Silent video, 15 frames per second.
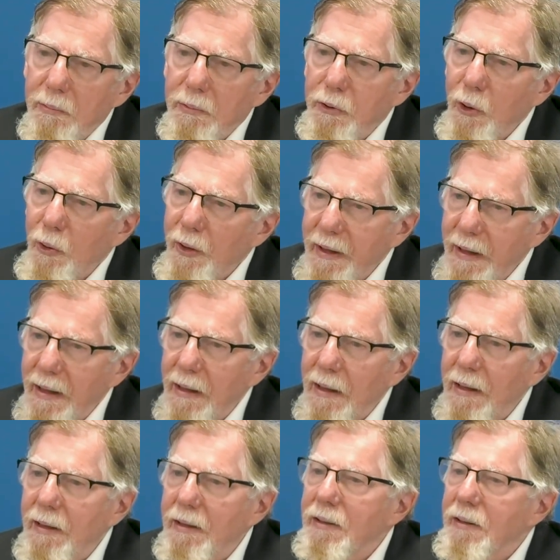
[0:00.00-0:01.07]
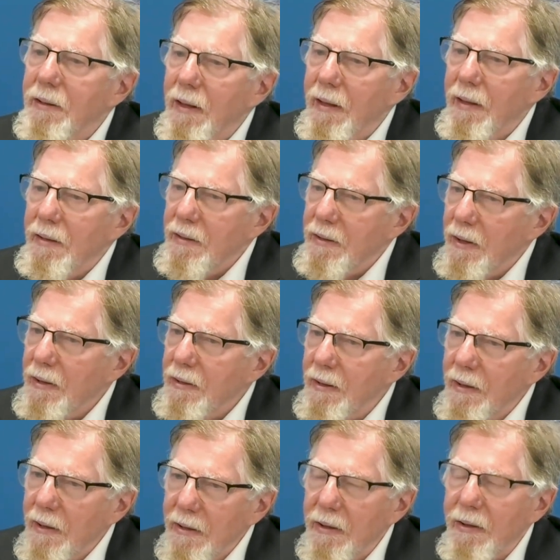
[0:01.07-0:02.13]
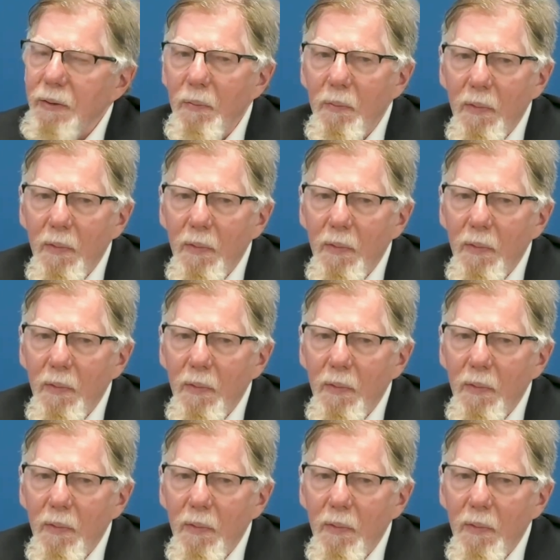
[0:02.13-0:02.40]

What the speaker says: joining. It's just that